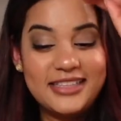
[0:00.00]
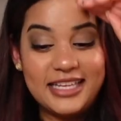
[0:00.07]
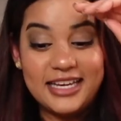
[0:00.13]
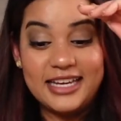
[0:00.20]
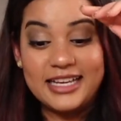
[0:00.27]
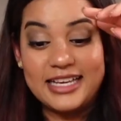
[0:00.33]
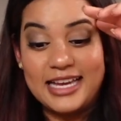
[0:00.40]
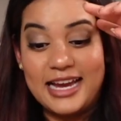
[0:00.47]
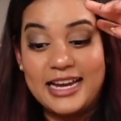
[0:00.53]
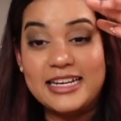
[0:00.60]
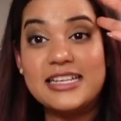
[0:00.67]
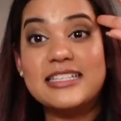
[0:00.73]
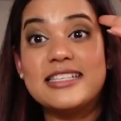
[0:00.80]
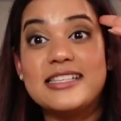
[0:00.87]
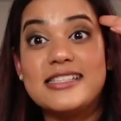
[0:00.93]
That kind
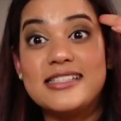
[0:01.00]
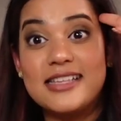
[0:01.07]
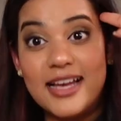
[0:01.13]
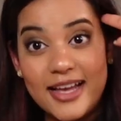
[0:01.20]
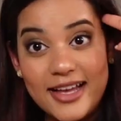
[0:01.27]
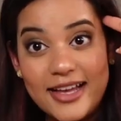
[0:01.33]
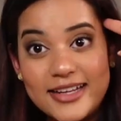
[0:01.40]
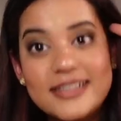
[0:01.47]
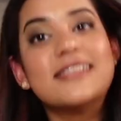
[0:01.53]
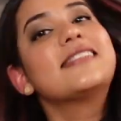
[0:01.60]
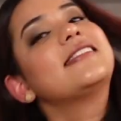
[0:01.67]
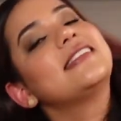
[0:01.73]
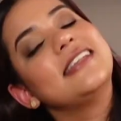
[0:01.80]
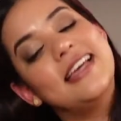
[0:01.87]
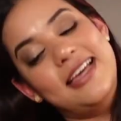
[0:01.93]
of
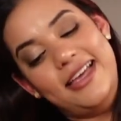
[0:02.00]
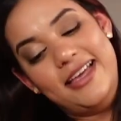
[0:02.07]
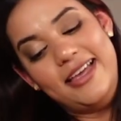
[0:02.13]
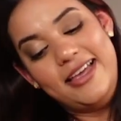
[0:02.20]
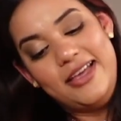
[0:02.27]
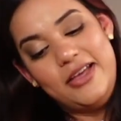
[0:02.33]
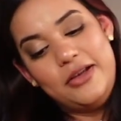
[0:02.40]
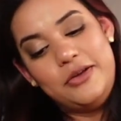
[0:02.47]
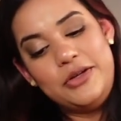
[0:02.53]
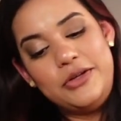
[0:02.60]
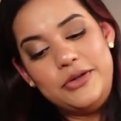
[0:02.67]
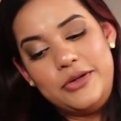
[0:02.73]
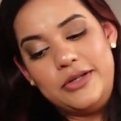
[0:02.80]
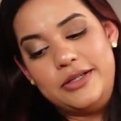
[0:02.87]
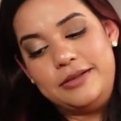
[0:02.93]
sucks.
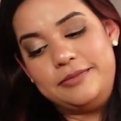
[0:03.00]
Whew.